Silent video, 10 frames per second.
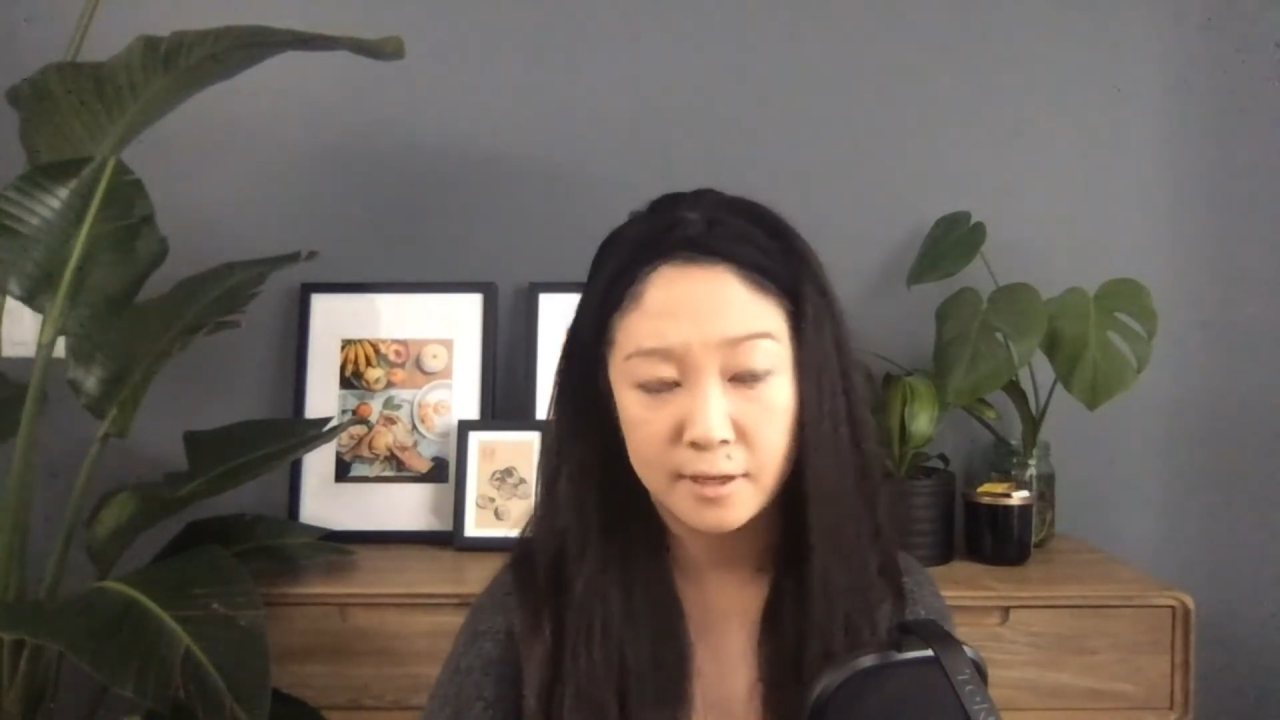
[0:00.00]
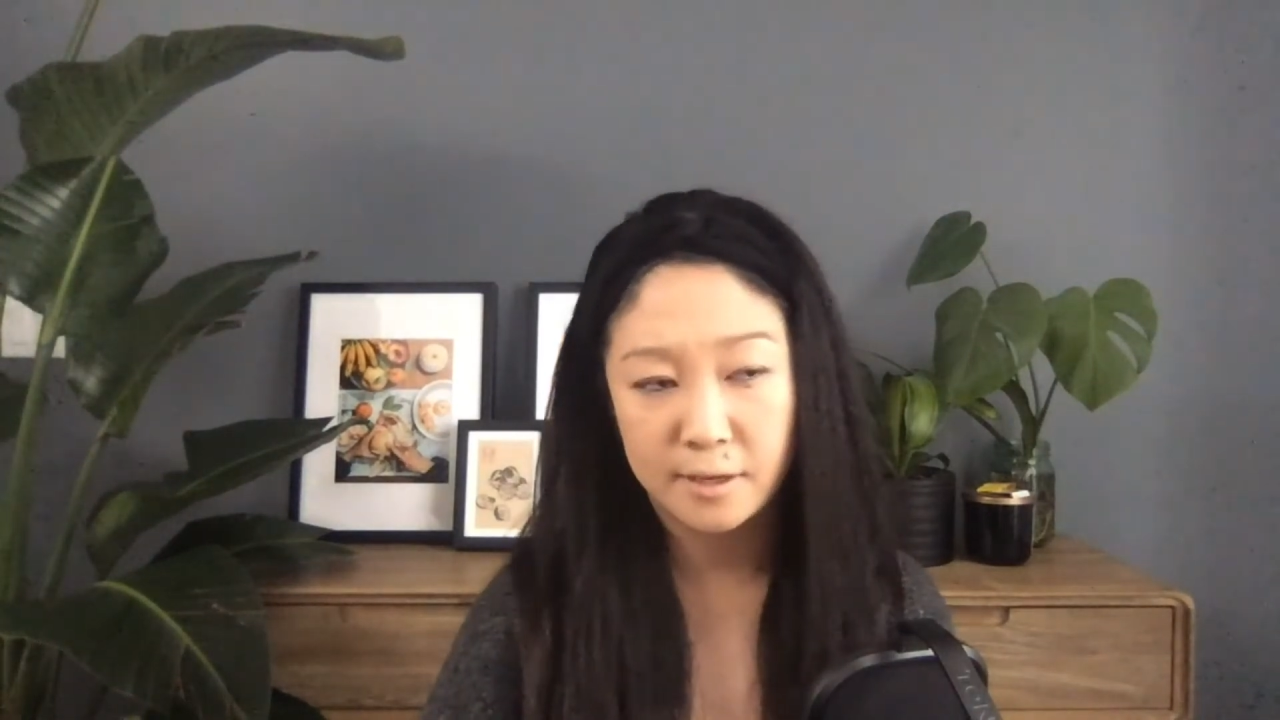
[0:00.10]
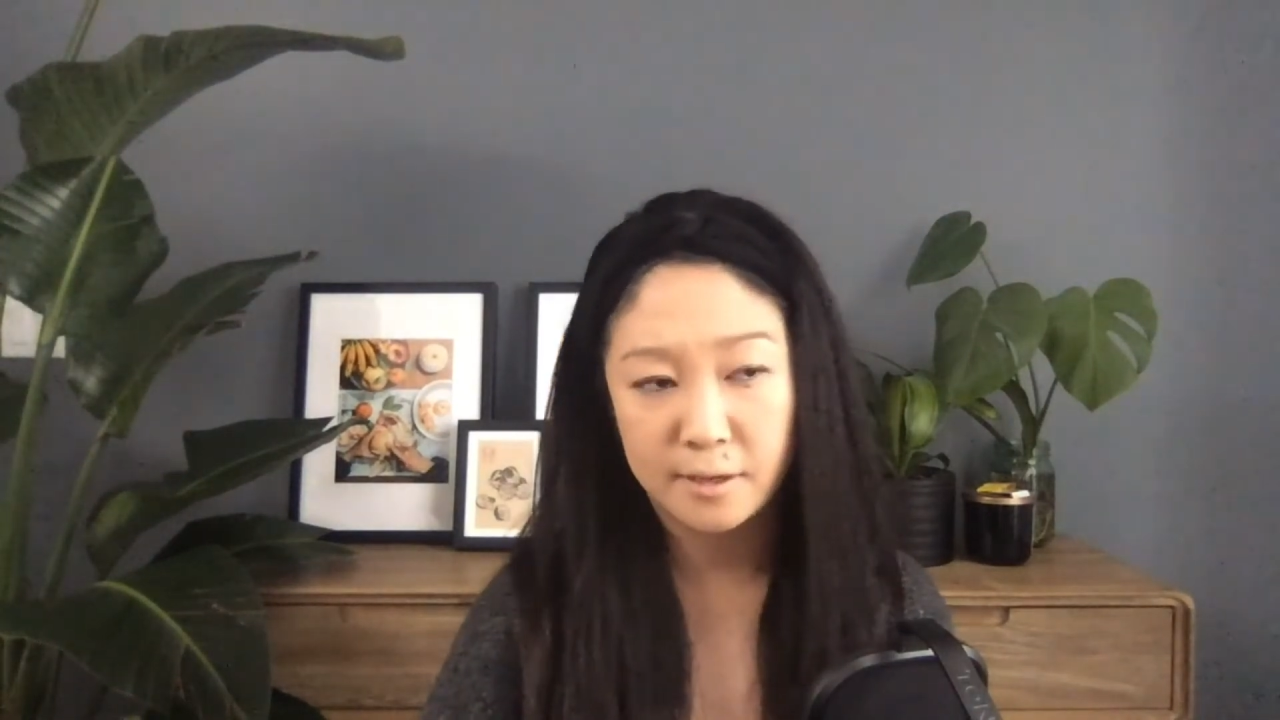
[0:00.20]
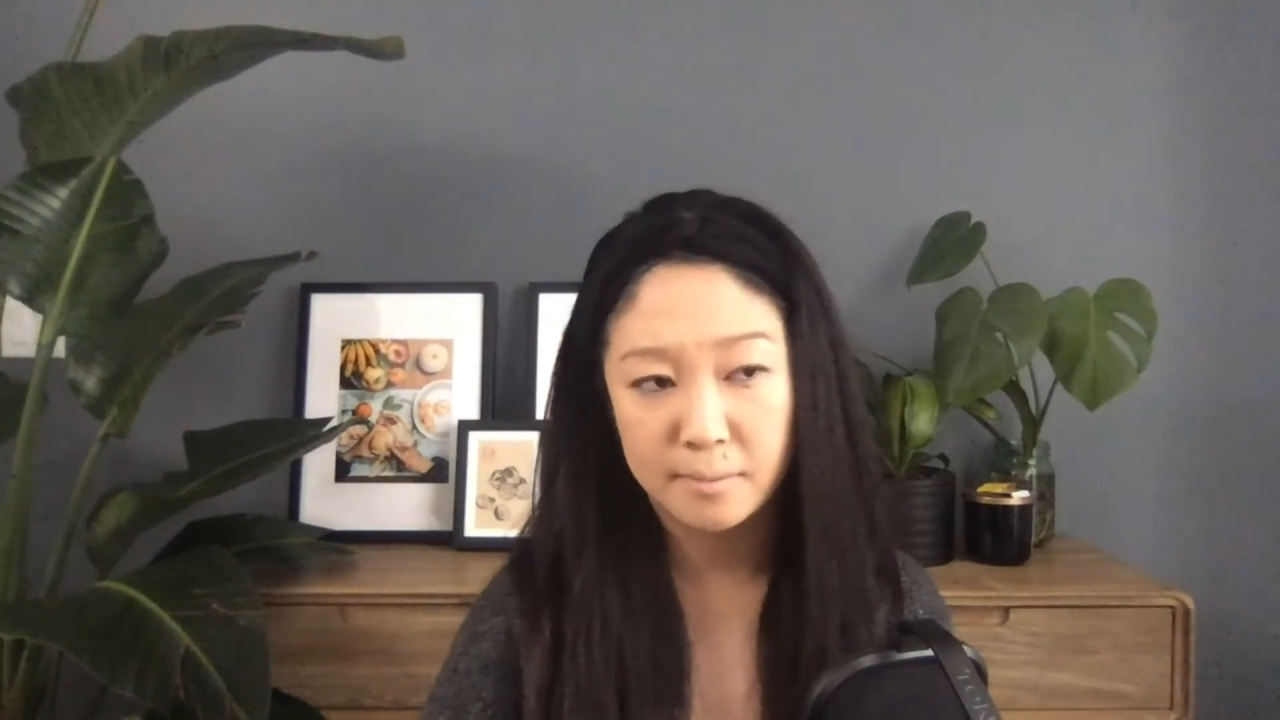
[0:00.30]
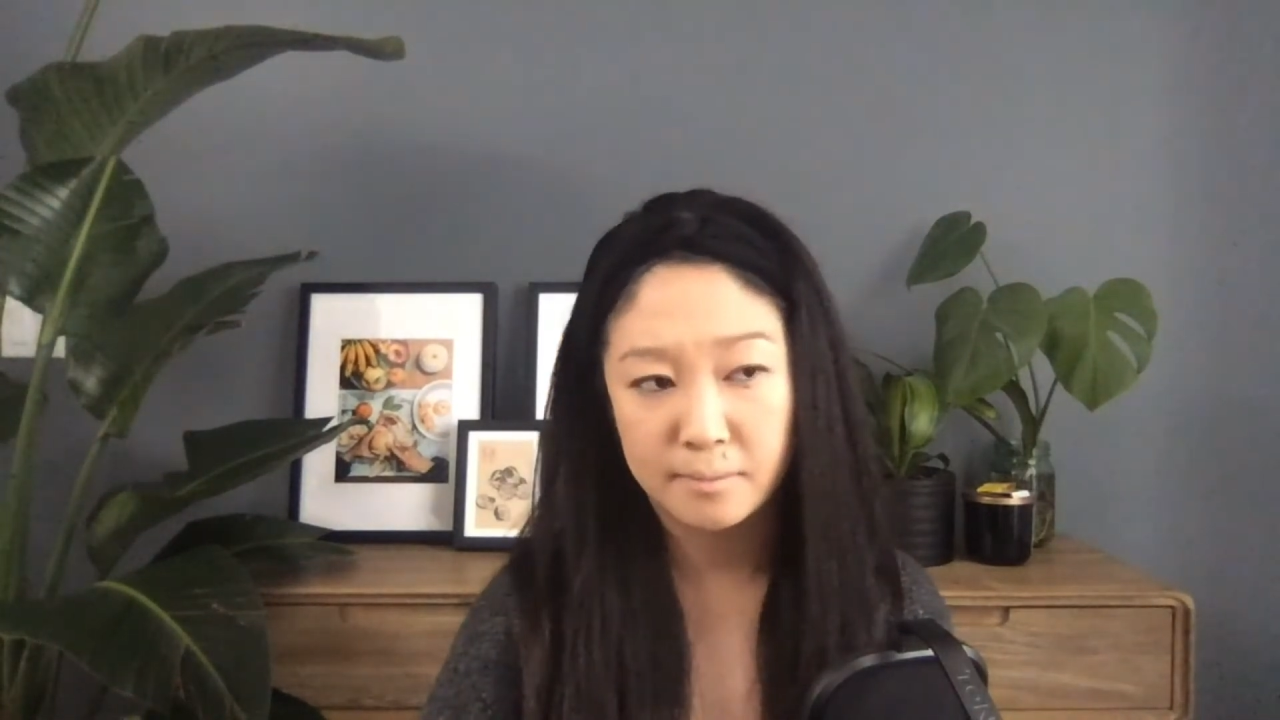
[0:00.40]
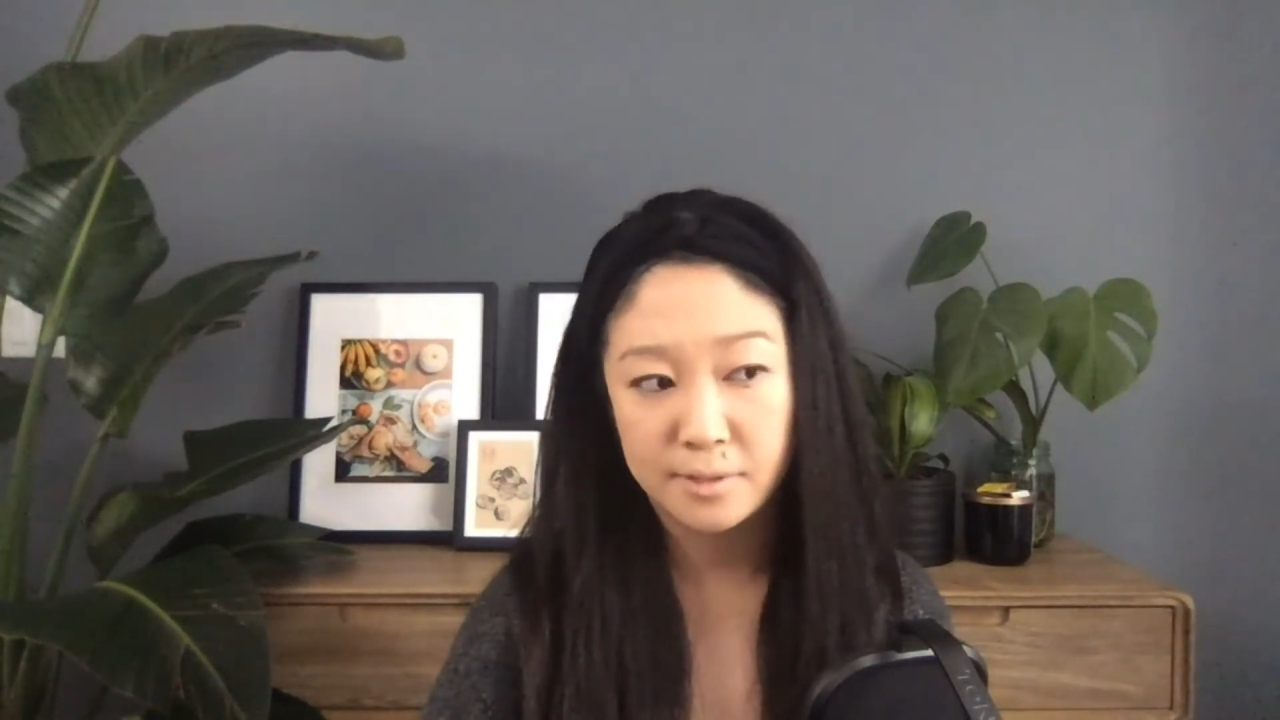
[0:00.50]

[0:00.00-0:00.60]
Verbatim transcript: um,